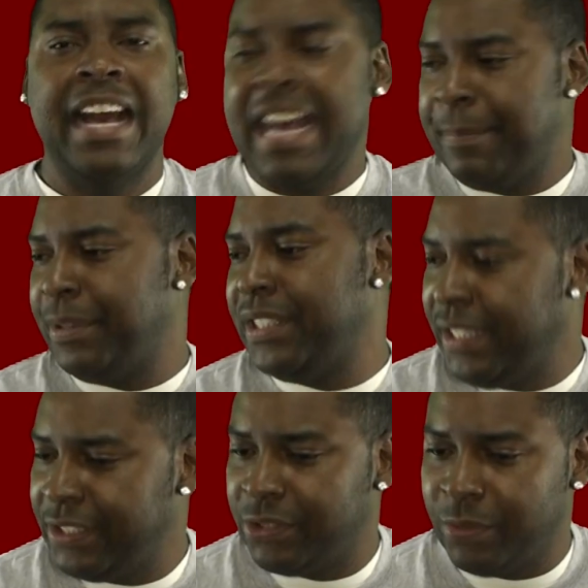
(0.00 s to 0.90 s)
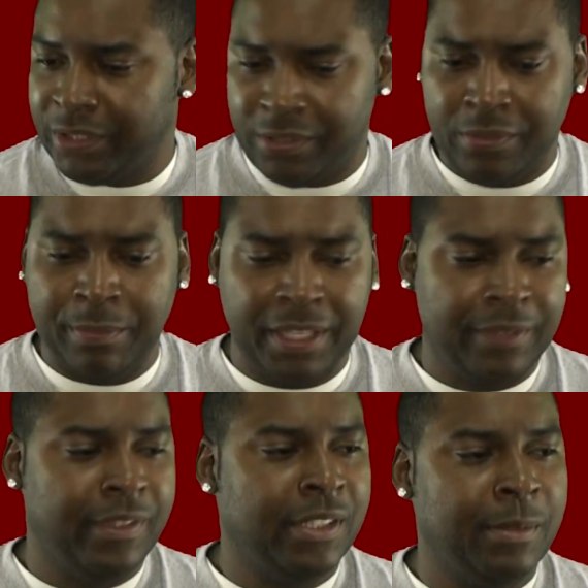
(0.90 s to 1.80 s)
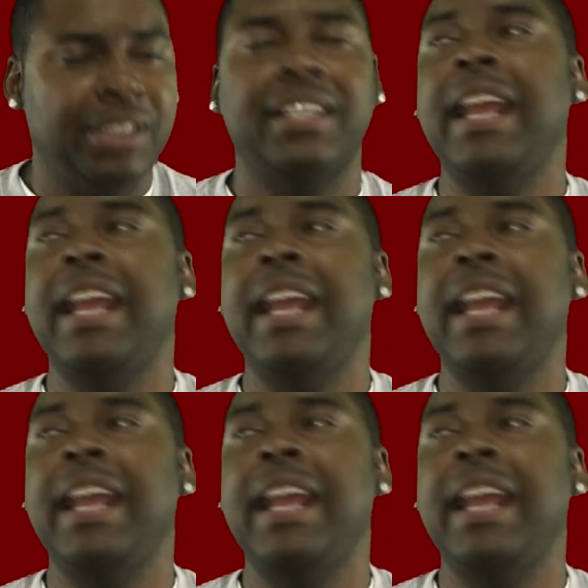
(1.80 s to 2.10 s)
I pretend swear too motherfudger much.